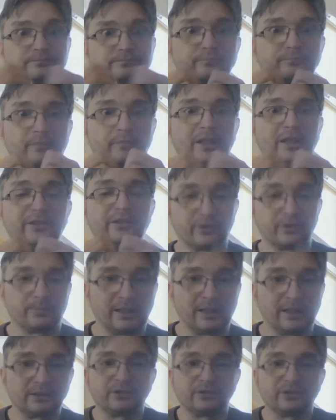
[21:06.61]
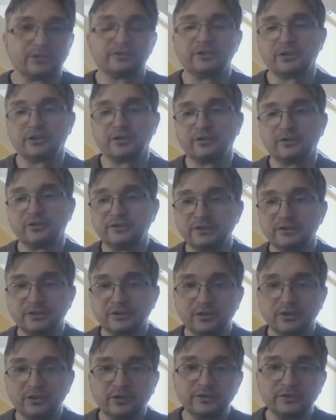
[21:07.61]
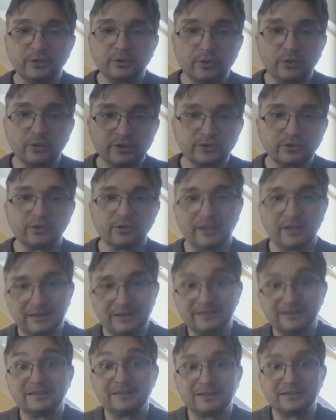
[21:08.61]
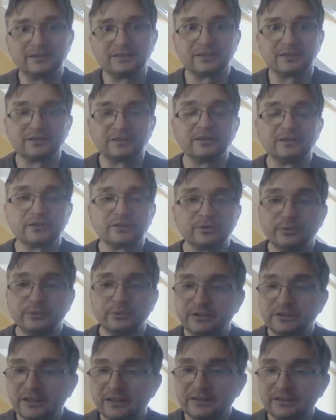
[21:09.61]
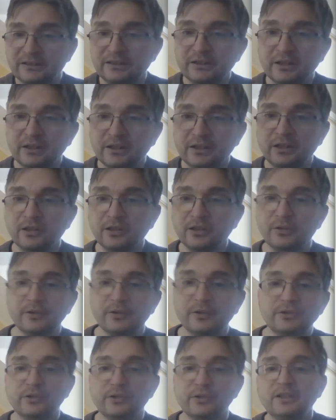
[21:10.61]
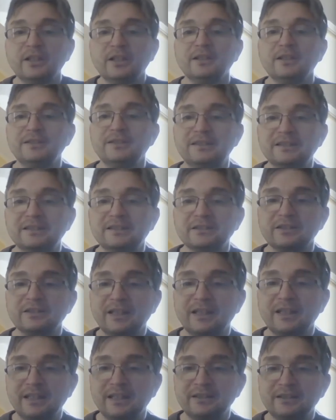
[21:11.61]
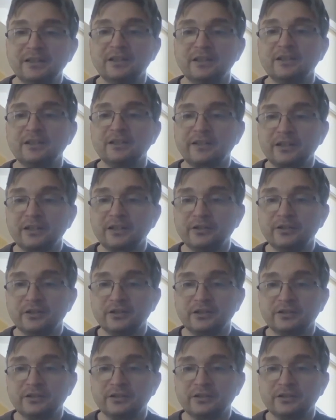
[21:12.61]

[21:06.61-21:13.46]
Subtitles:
inner part of the coil, at least in a two-stranded coil. This is again another